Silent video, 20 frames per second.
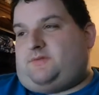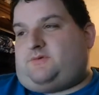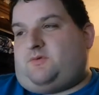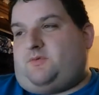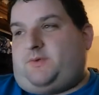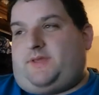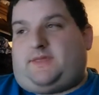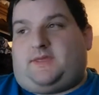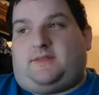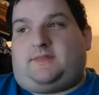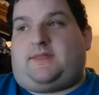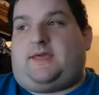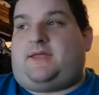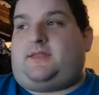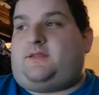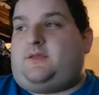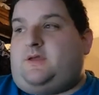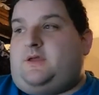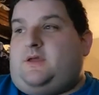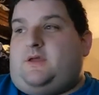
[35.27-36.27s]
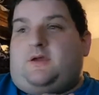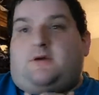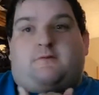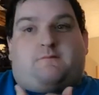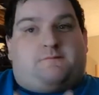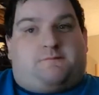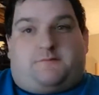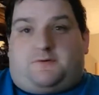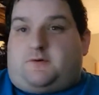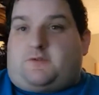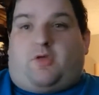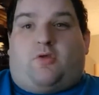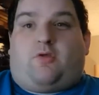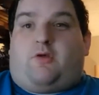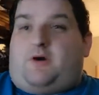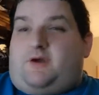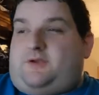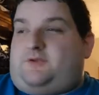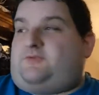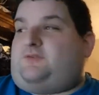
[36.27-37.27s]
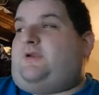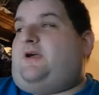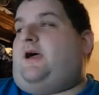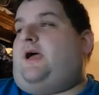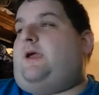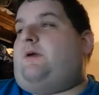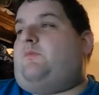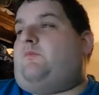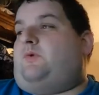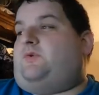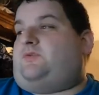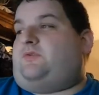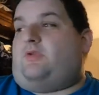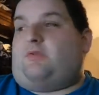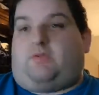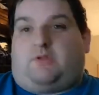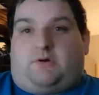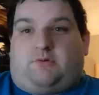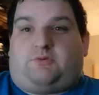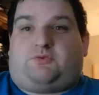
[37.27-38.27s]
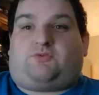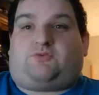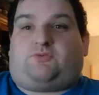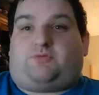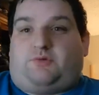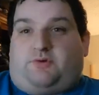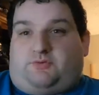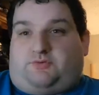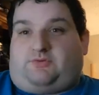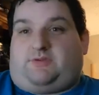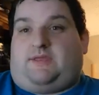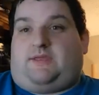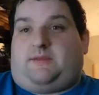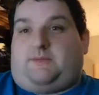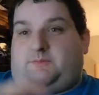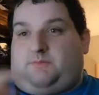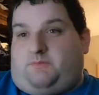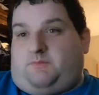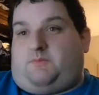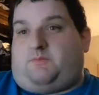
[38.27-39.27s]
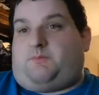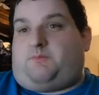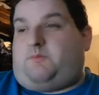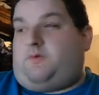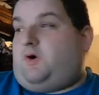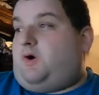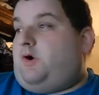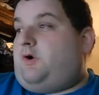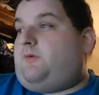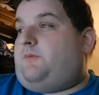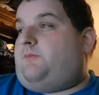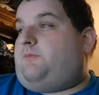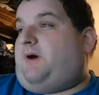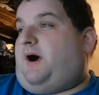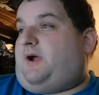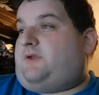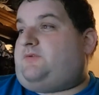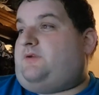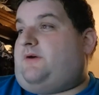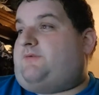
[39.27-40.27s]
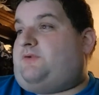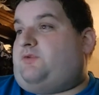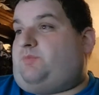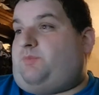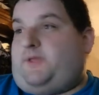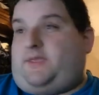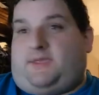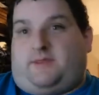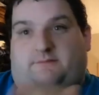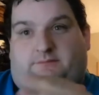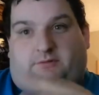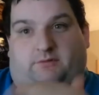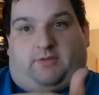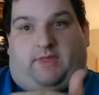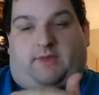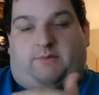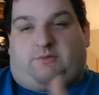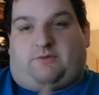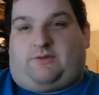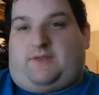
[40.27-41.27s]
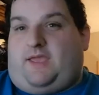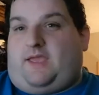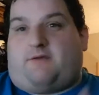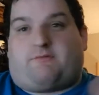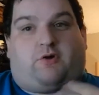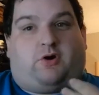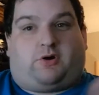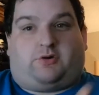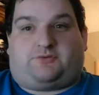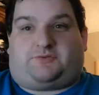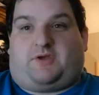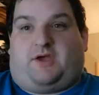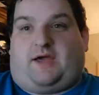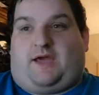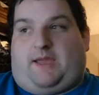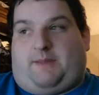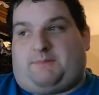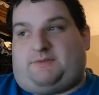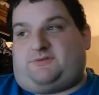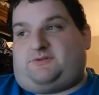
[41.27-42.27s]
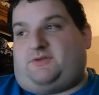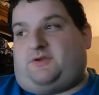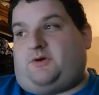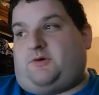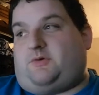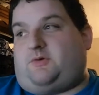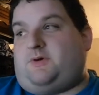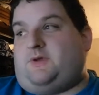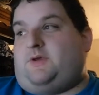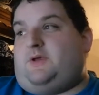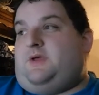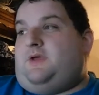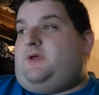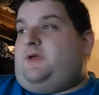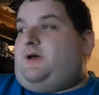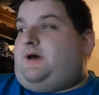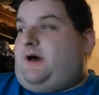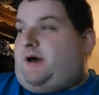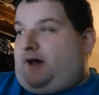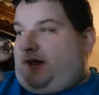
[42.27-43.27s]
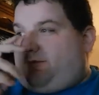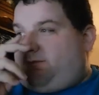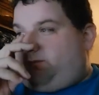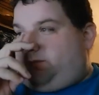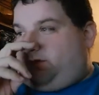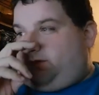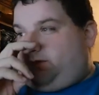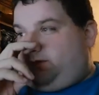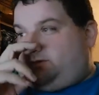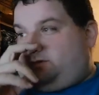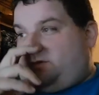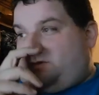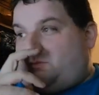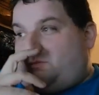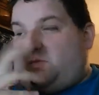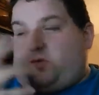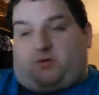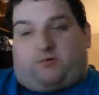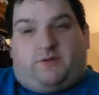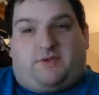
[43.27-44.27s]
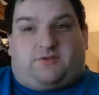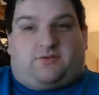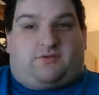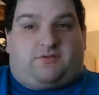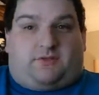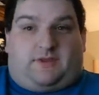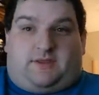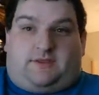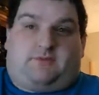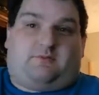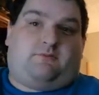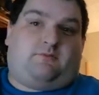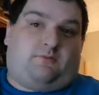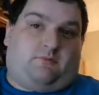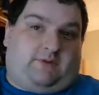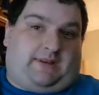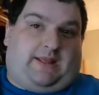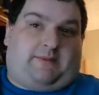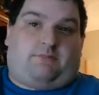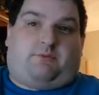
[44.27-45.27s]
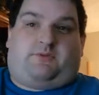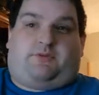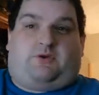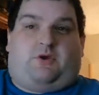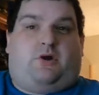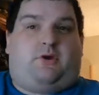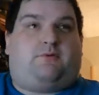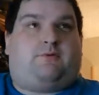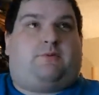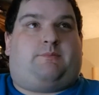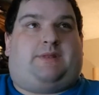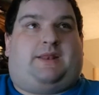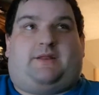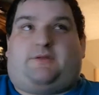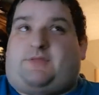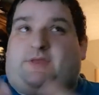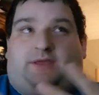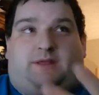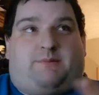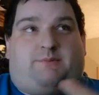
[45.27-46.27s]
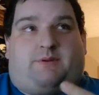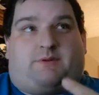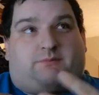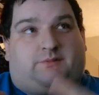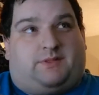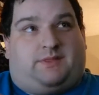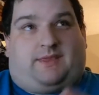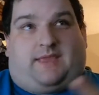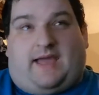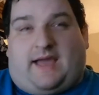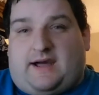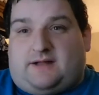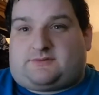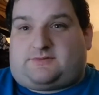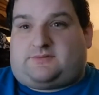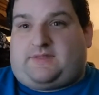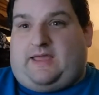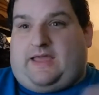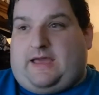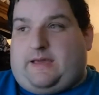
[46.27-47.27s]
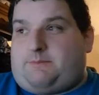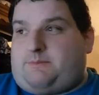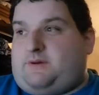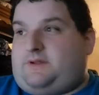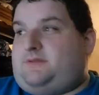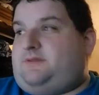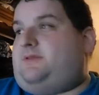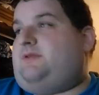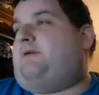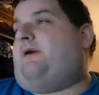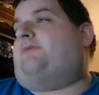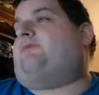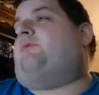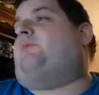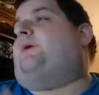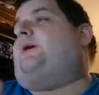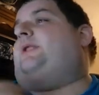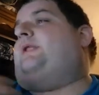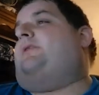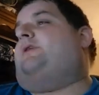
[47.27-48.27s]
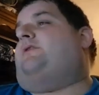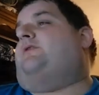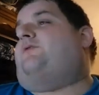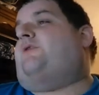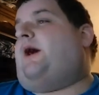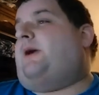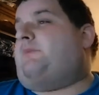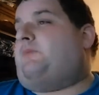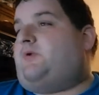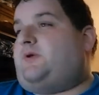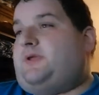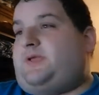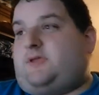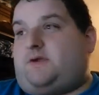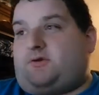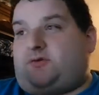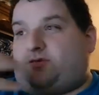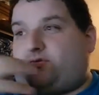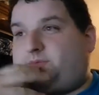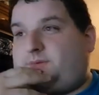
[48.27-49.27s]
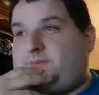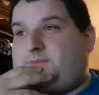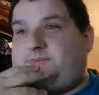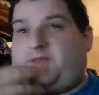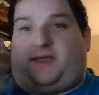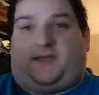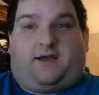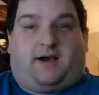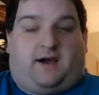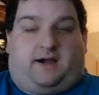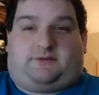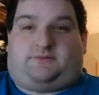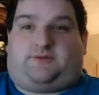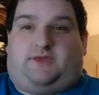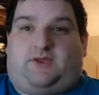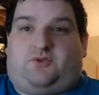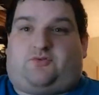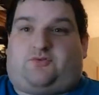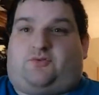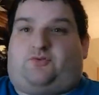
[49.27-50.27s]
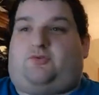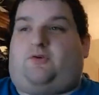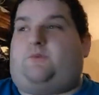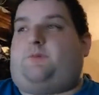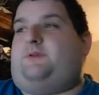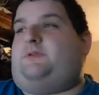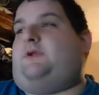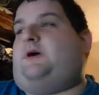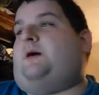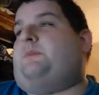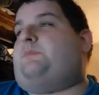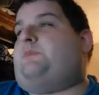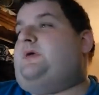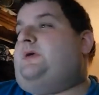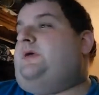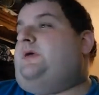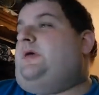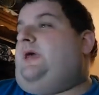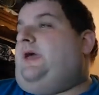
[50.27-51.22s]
it's a weekend that, for the longest time, was the lowest grossing box office weekend for Labor Day of all time until more recently, what happened with COVID, but I don't think anybody really counts that, but you have to wait at least five more years when Bangkok Dangerous opened up